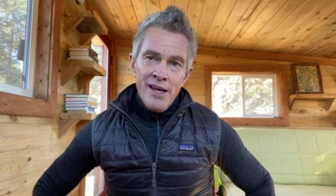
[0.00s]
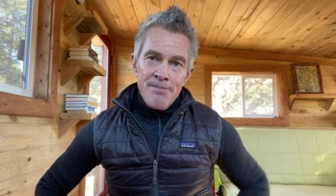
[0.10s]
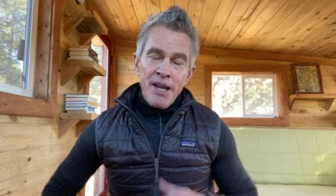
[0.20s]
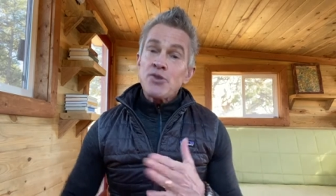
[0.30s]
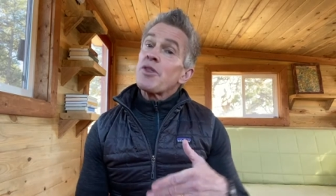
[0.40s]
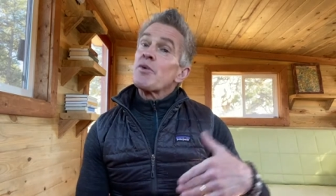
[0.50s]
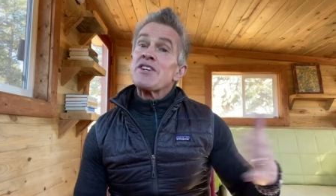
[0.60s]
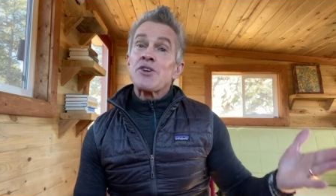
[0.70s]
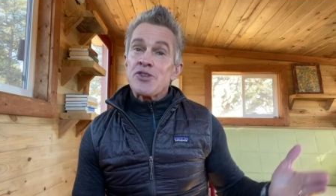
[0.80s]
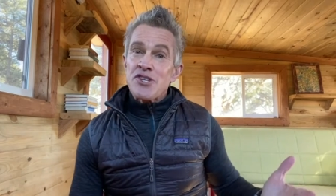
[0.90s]
Because what the
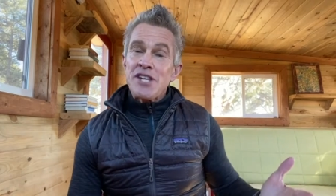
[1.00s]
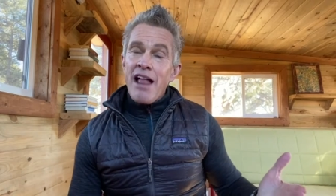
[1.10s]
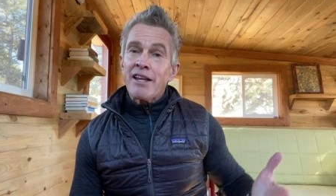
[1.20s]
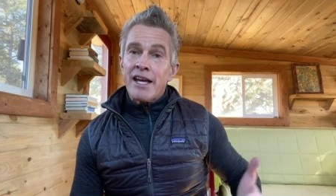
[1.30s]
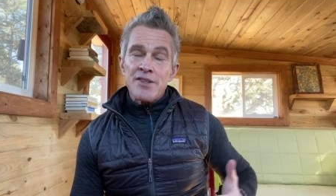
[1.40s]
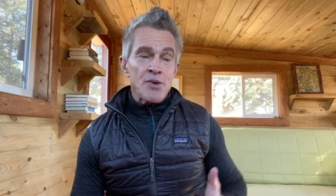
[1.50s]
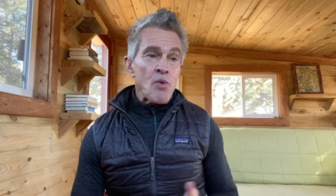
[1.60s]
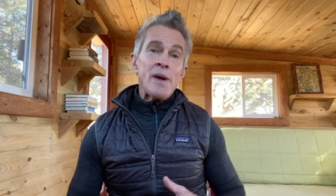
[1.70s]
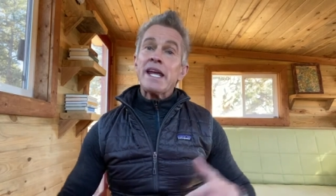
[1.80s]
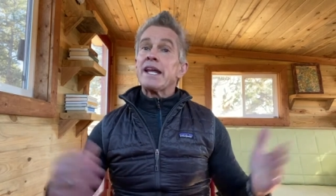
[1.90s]
research is telling us, when
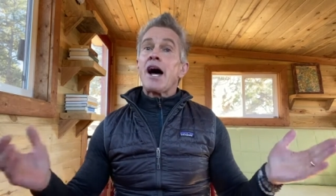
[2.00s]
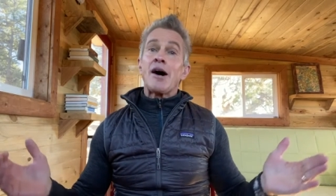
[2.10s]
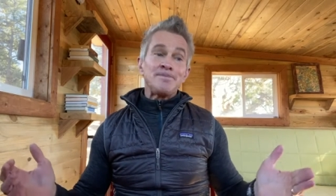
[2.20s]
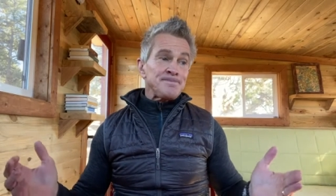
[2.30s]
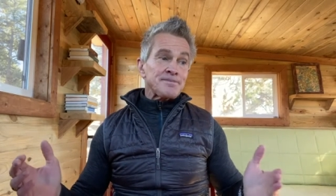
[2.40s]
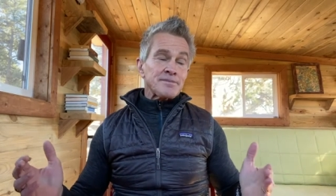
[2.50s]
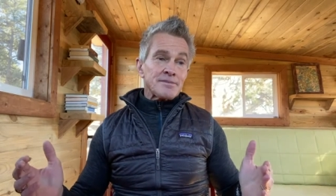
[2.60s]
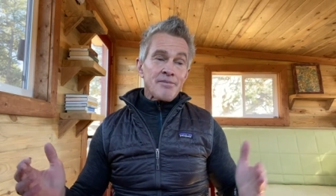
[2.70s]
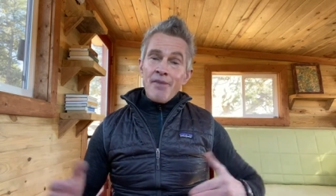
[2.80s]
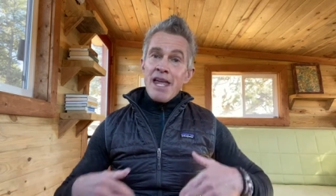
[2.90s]
we get up
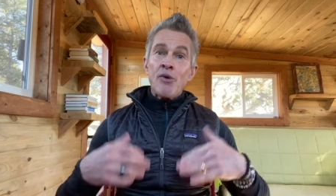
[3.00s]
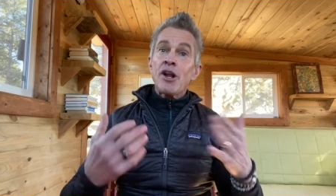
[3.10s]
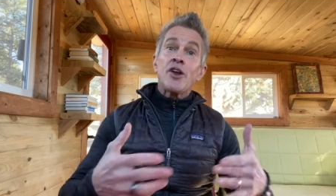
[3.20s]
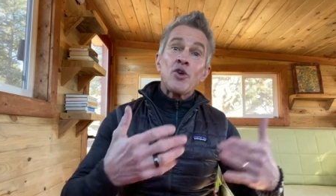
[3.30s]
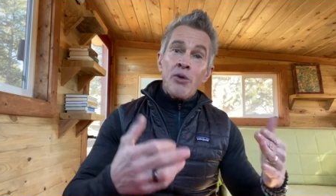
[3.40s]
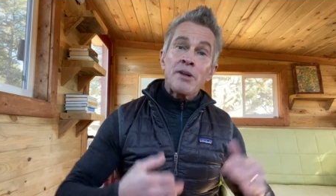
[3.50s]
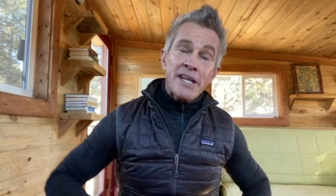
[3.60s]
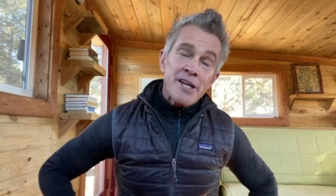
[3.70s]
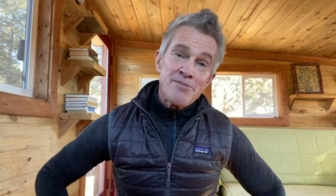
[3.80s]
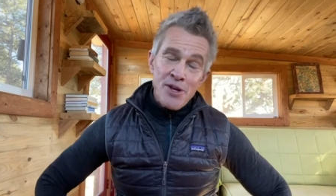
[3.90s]
and we're not normally
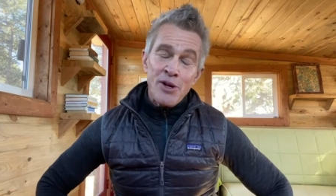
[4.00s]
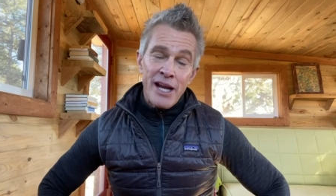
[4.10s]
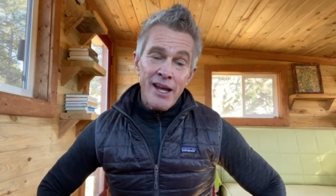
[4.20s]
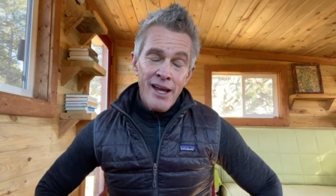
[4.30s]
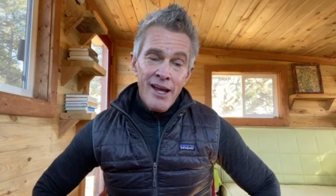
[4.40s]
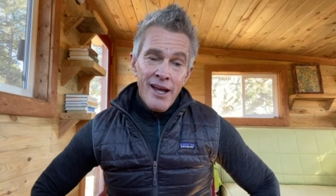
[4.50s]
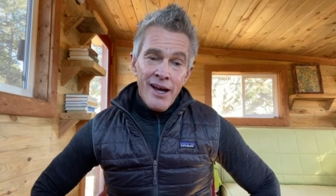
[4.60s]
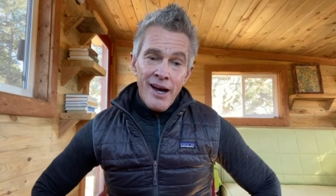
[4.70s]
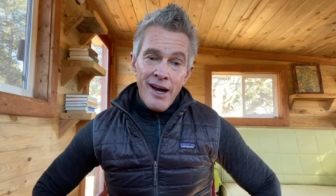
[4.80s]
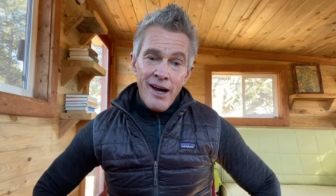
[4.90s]
commuting,
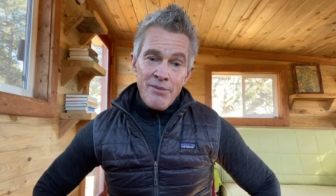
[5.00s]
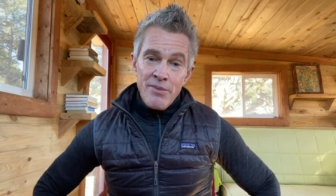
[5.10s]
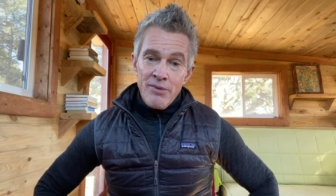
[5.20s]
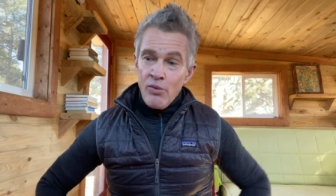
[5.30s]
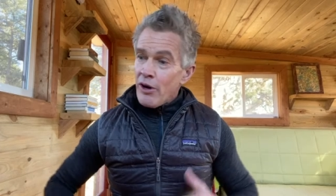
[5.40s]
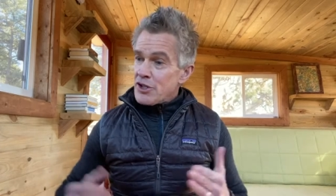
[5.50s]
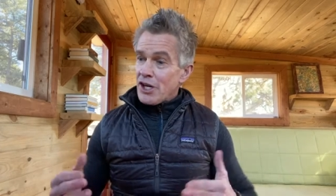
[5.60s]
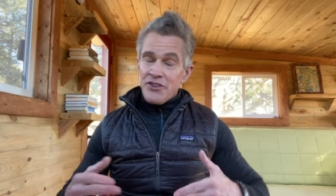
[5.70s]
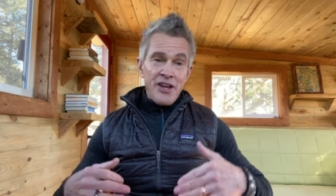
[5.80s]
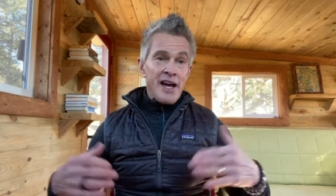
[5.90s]
um, we're
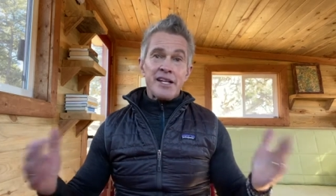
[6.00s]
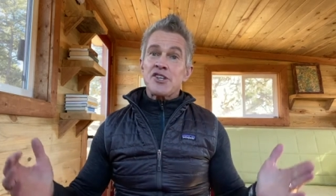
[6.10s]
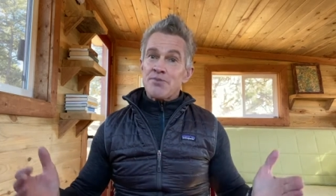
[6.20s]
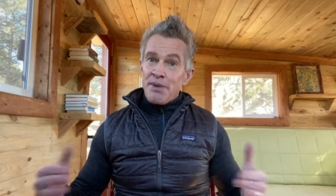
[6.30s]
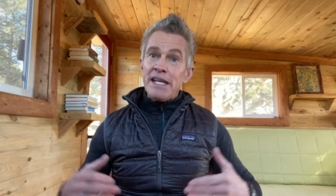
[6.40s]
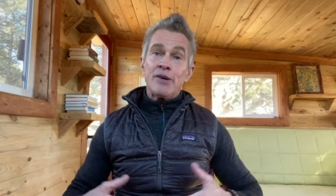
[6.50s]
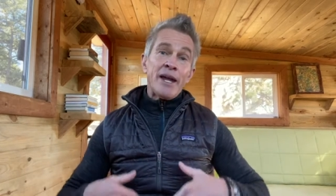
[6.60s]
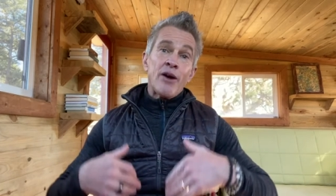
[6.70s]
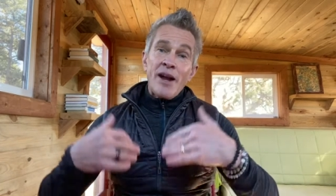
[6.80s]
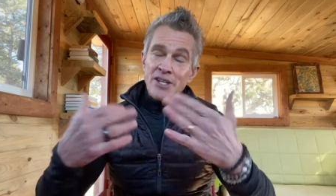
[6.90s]
just kind of just being, we
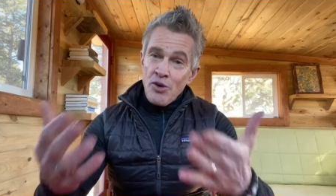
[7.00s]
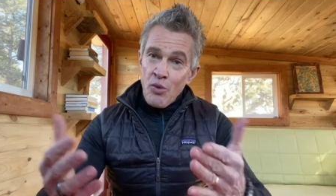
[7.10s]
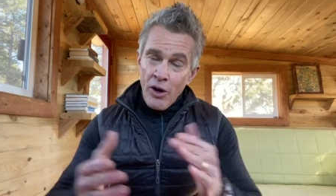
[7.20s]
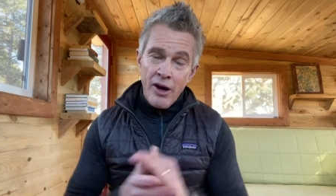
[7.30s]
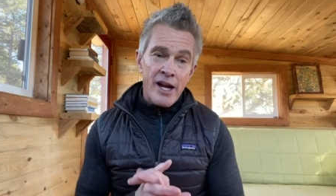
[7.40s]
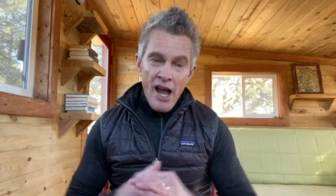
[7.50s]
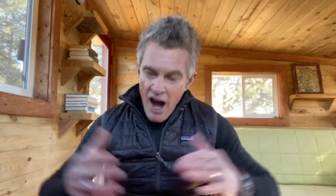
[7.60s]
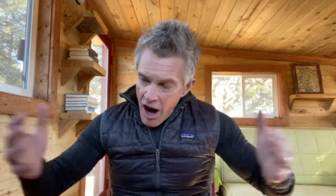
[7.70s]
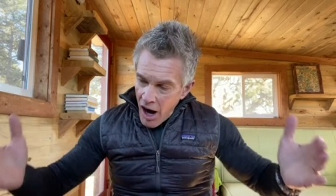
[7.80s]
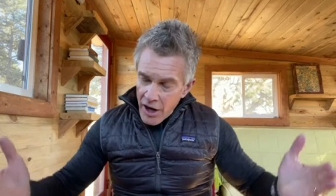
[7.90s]
get right into work,
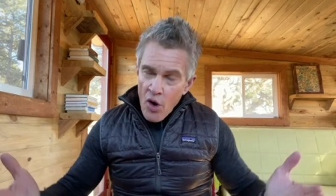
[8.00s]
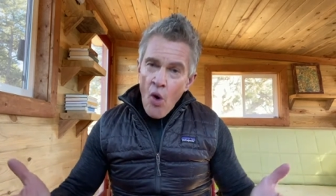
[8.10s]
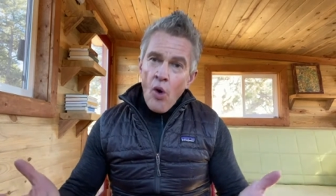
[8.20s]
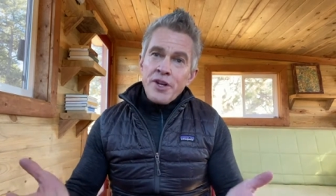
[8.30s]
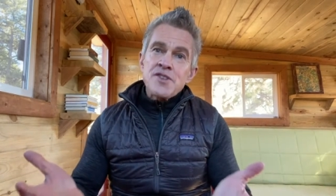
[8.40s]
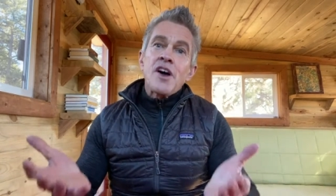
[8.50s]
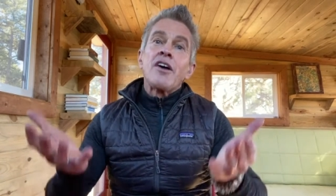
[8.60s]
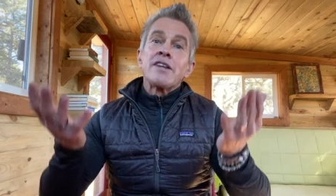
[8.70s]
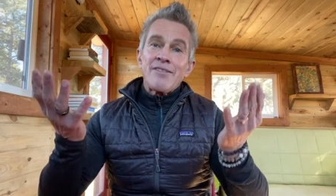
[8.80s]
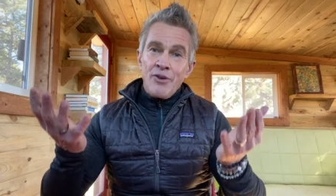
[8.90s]
our
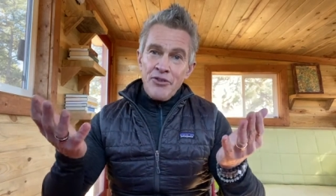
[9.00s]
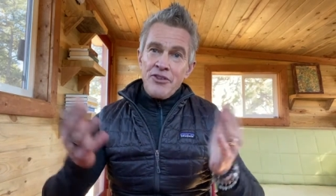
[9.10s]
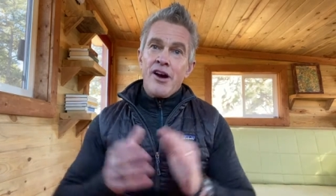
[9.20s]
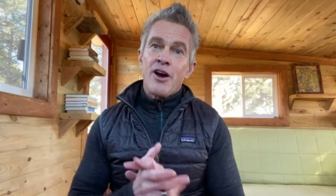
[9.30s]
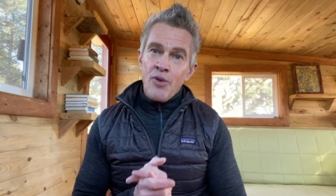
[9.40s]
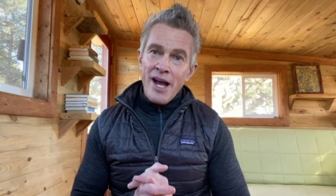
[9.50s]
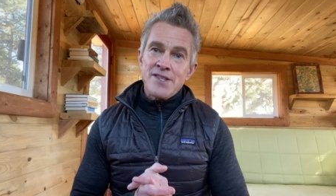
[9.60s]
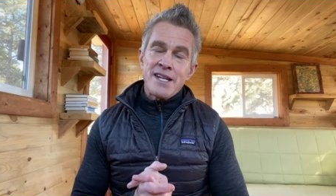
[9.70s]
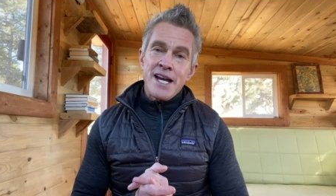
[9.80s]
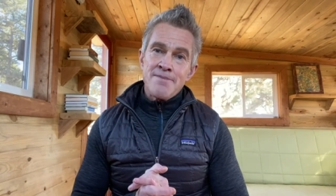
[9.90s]
cortisol levels are
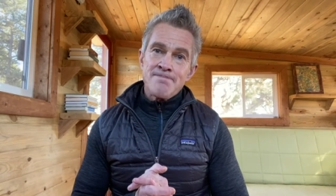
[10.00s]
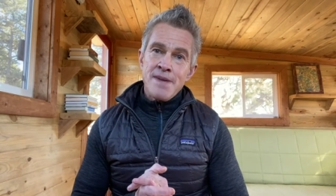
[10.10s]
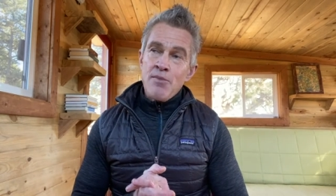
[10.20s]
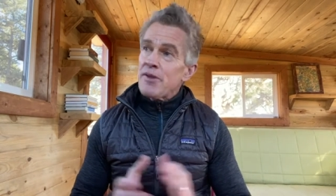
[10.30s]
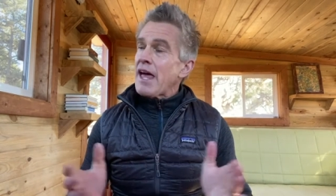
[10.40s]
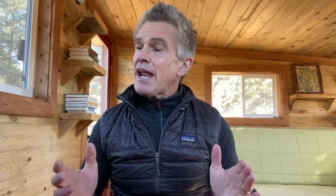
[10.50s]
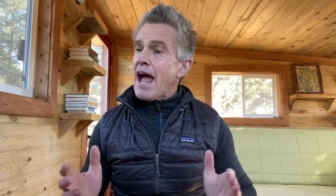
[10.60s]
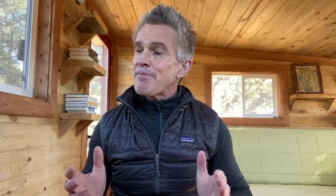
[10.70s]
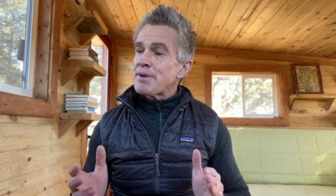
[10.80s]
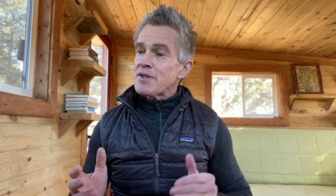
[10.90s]
rising up. And when that
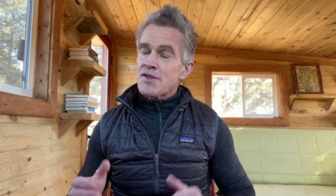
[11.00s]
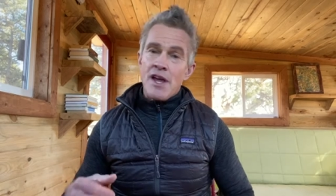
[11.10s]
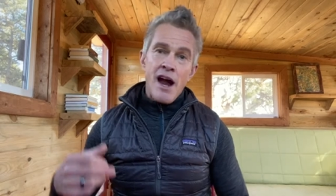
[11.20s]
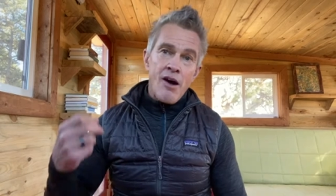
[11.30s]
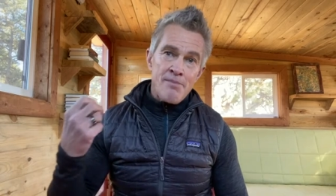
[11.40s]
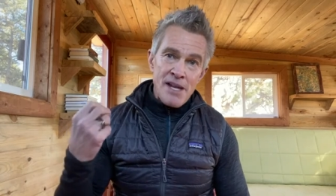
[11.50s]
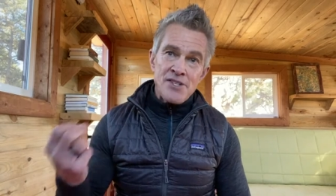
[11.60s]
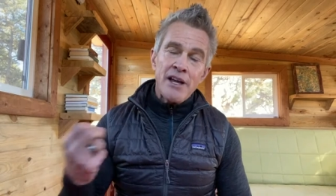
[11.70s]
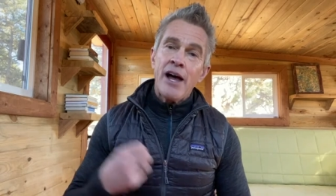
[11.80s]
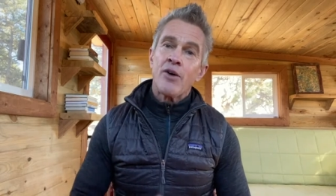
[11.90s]
happens, our
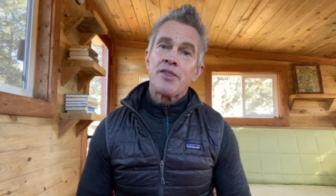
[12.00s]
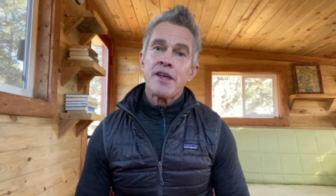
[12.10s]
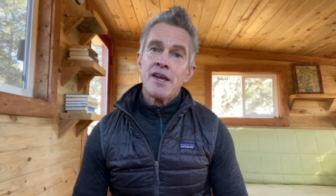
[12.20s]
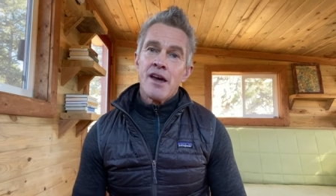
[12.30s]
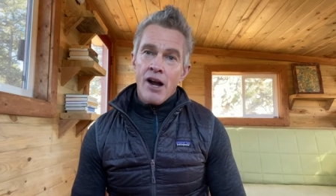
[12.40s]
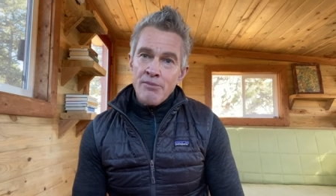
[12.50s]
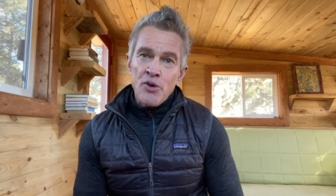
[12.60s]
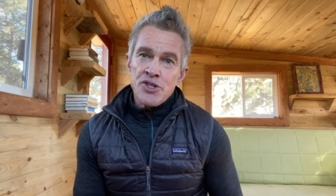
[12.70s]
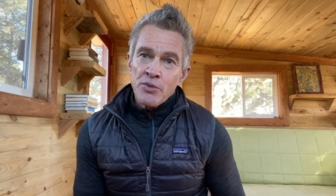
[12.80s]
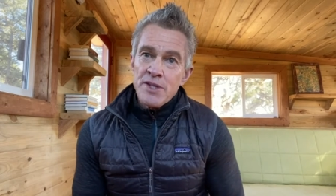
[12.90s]
mental health, our
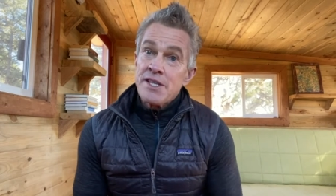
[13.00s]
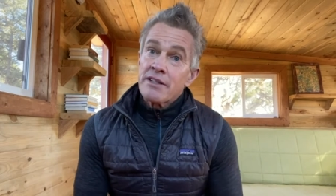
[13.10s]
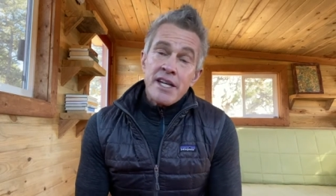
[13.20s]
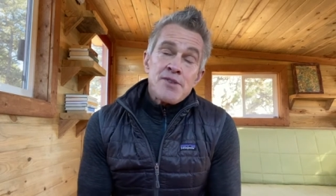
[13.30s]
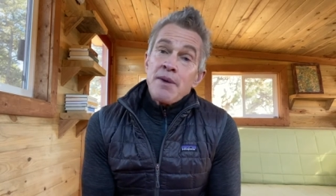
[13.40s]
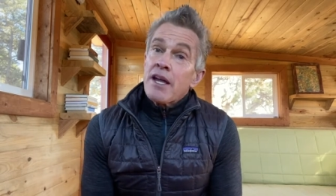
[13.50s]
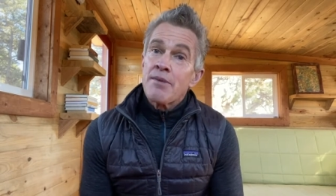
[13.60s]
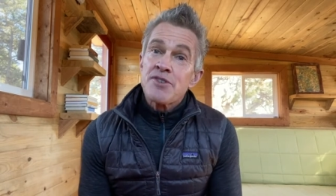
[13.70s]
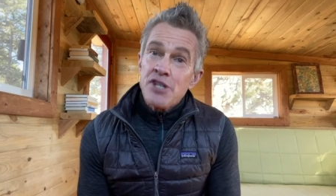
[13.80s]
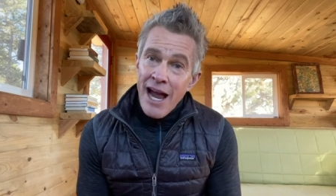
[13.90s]
emotional resilience
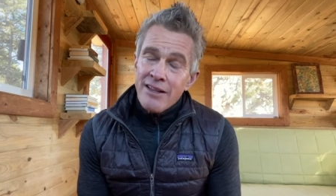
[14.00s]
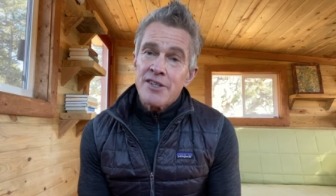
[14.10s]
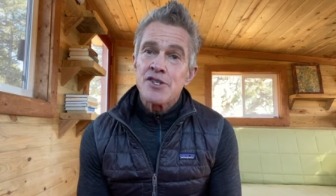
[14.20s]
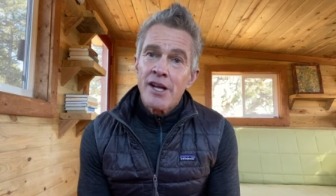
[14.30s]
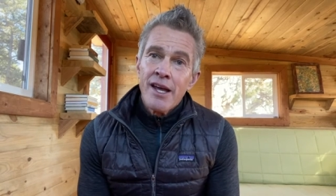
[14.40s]
becomes challenged.